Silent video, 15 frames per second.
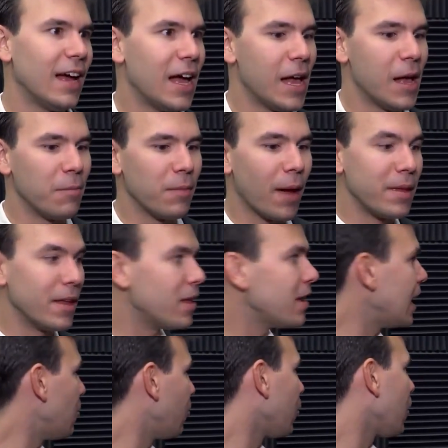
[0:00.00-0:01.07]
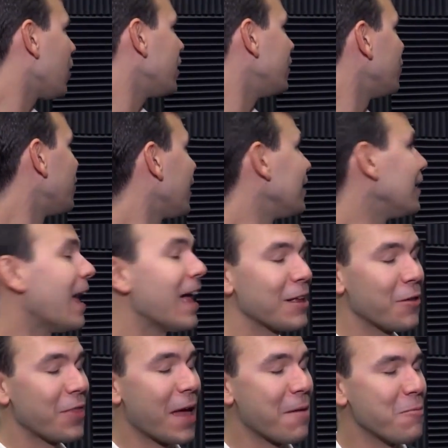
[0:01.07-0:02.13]
I mean, we're already doing a lot
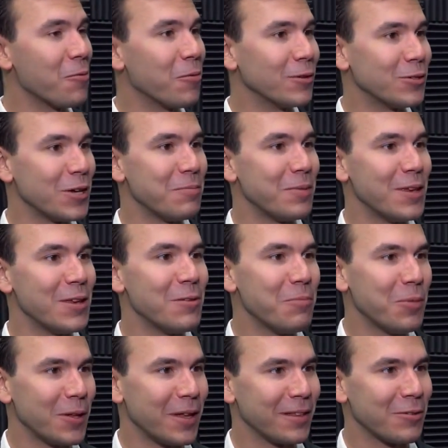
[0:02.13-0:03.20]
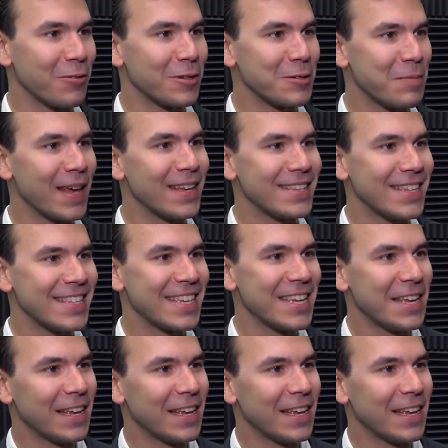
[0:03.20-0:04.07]
on that mobile GPU, putting it through its paces.